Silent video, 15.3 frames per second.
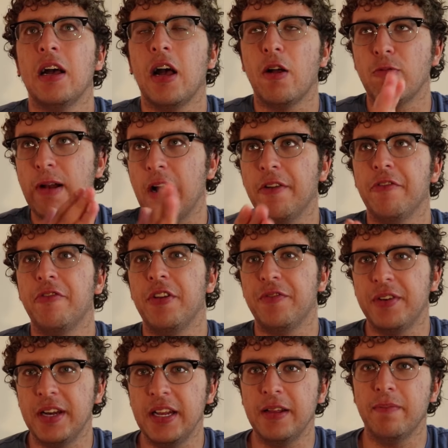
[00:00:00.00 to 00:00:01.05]
around
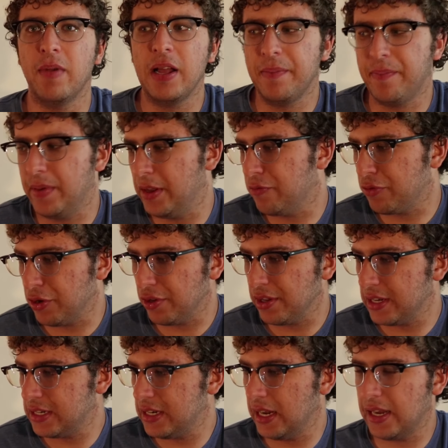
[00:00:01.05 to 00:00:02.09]
50 might be
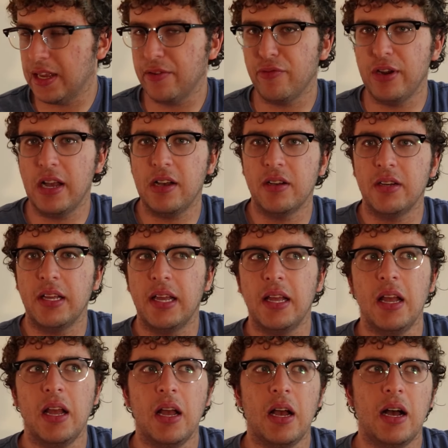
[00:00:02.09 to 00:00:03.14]
realistic in
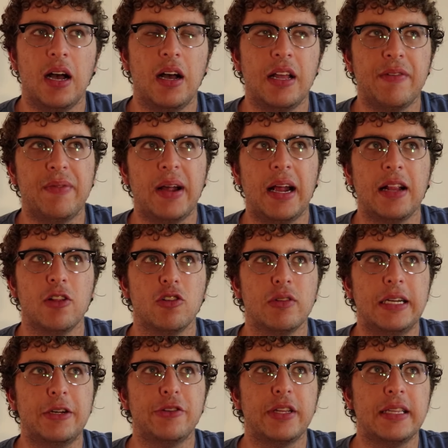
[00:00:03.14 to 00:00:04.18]
reality, uh, if not a little
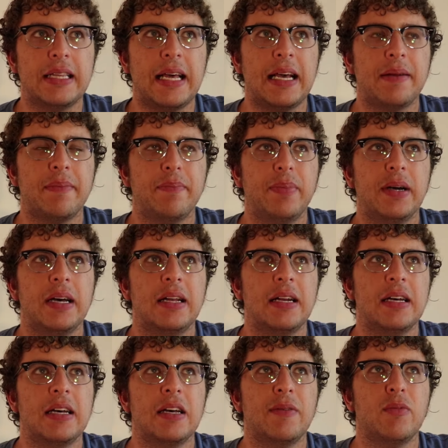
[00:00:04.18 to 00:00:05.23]
later than that, but
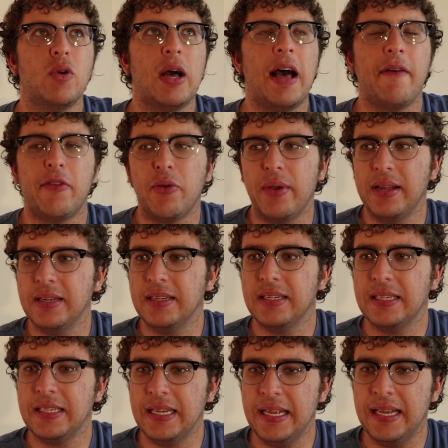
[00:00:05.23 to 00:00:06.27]
uh, we'll have to wait and
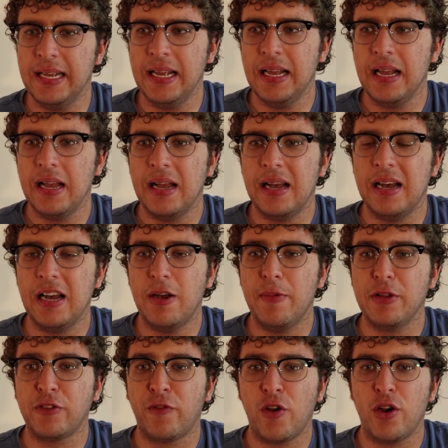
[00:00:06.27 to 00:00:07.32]
see.
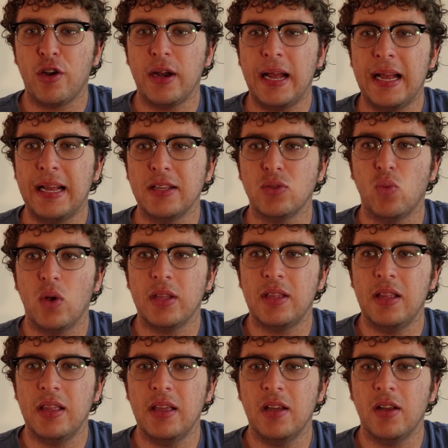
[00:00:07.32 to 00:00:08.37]
Um, as far as what
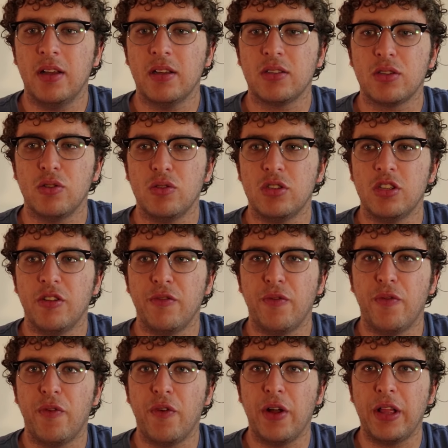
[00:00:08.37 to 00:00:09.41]

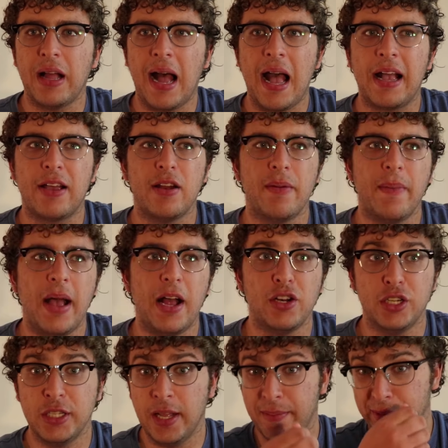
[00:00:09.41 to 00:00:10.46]
exclusive I could
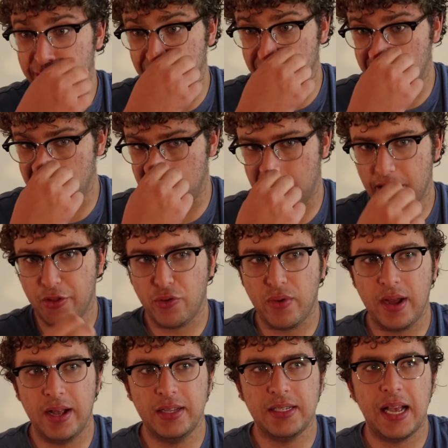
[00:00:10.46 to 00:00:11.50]
imagine them doing.
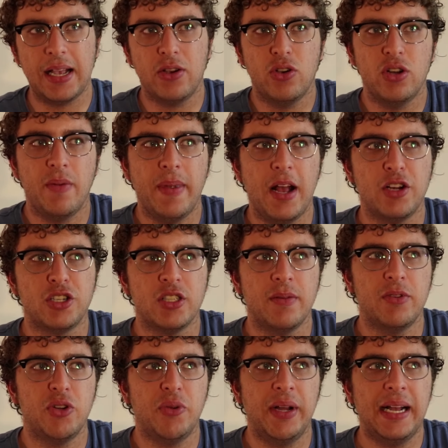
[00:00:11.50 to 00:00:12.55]
Otherwise, I could imagine
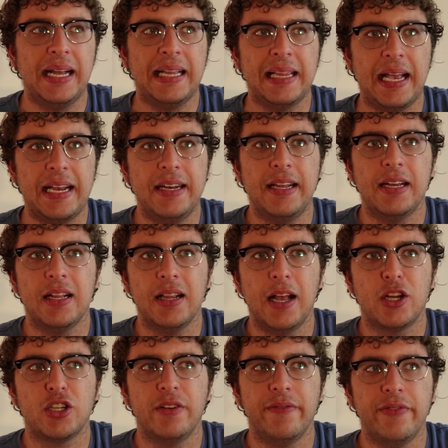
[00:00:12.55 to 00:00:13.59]
them doing a Lightning
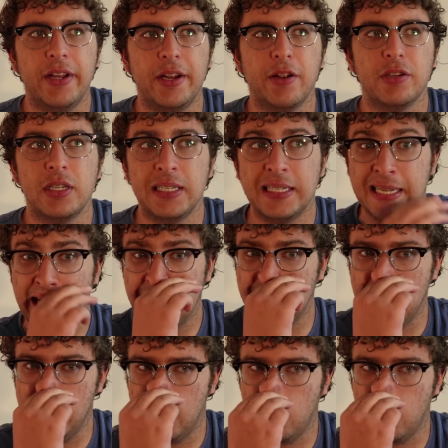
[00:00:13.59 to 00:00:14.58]
Collection figure since that is the